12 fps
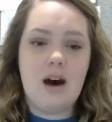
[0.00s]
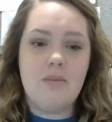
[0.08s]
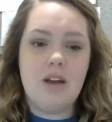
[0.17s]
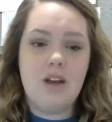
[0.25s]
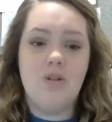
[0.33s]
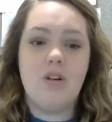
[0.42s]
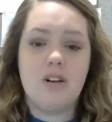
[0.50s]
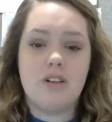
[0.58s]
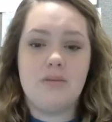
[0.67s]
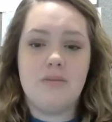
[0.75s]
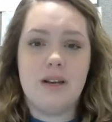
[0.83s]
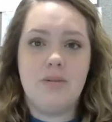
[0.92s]
in order
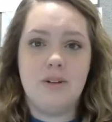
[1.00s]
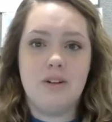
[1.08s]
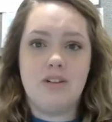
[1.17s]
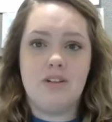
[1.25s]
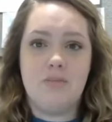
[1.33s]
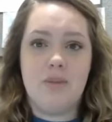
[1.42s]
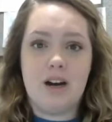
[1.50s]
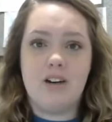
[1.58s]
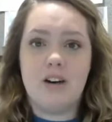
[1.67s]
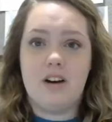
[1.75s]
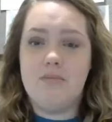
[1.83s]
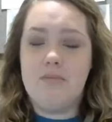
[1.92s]
to be able to
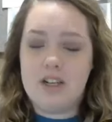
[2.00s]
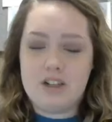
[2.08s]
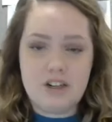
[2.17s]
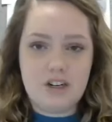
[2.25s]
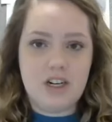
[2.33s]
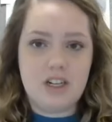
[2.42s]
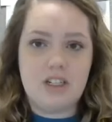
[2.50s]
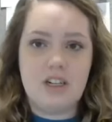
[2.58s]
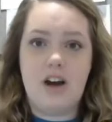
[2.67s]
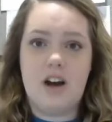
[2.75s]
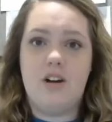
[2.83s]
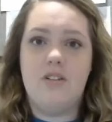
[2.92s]
monitor, make sure you're good to
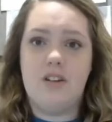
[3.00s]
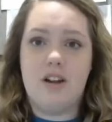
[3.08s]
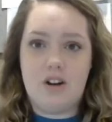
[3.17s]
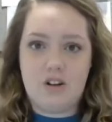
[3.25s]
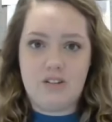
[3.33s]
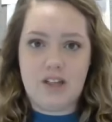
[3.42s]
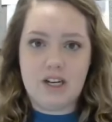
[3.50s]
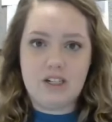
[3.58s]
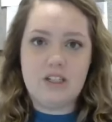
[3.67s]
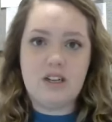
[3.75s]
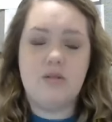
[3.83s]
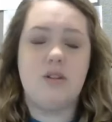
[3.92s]
go, and all of that
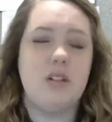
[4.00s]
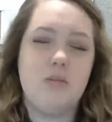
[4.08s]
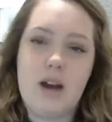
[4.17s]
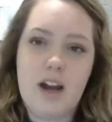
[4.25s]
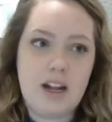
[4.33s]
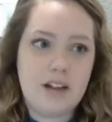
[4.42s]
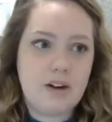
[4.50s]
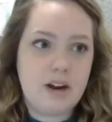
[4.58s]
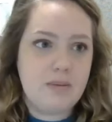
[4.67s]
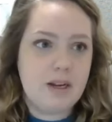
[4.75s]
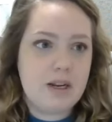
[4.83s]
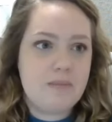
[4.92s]
good stuff. So that's why I highly
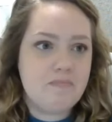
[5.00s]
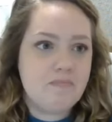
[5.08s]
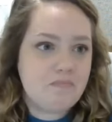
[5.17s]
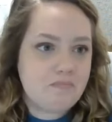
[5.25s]
recommend it.